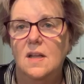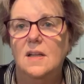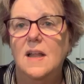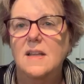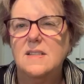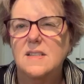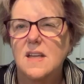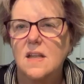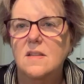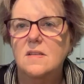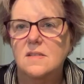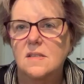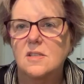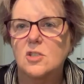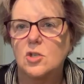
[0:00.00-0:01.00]
Let's say
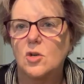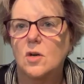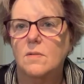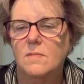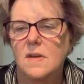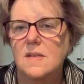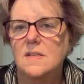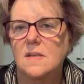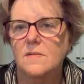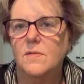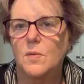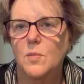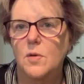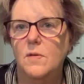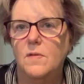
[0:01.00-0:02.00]
this is your reason
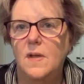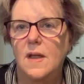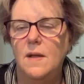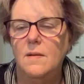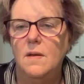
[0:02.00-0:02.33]
for moving.